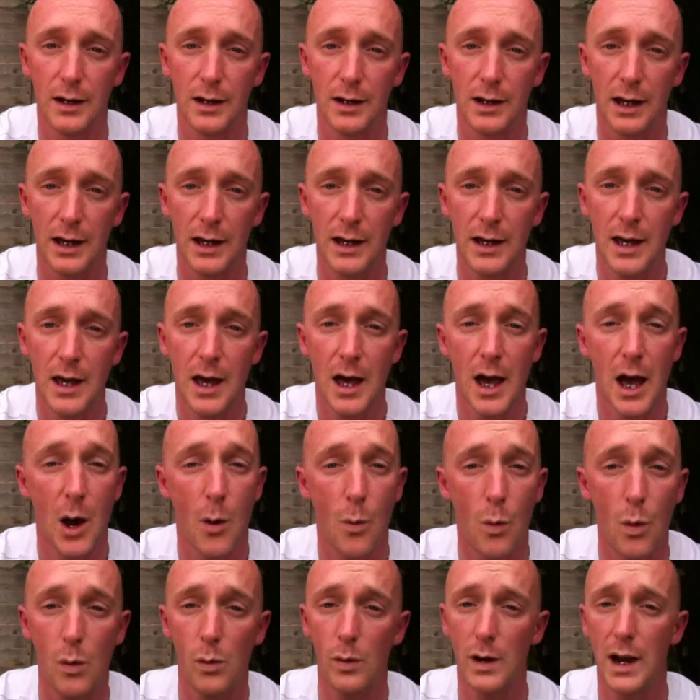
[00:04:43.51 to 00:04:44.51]
Okay,
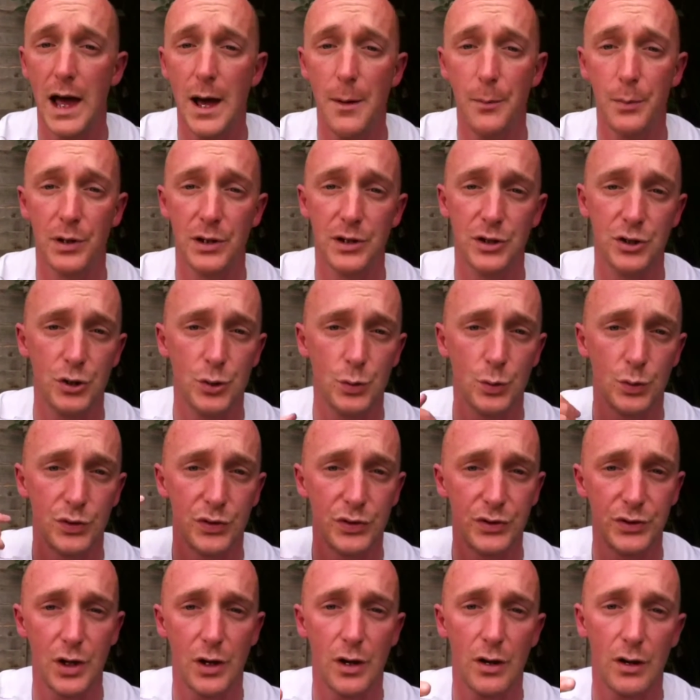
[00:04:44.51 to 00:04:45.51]
and what will happen is you'll
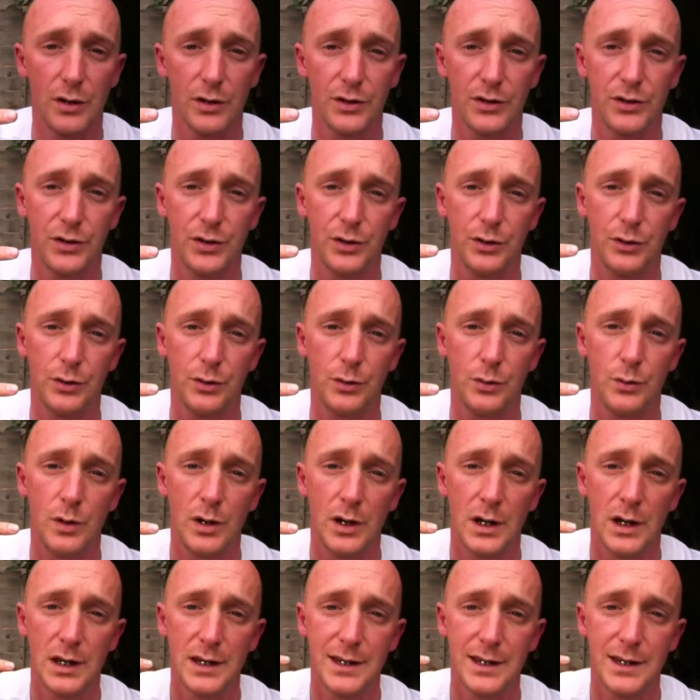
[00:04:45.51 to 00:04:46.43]
start to